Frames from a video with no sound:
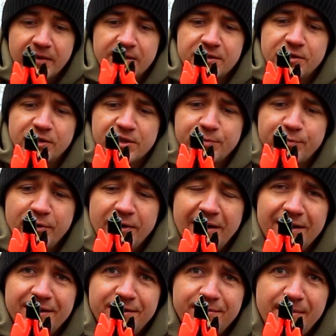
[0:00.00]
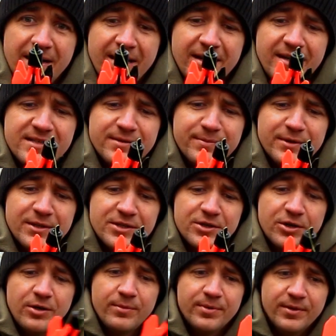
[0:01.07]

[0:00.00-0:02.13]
It's got a spring-loaded mechanism at the top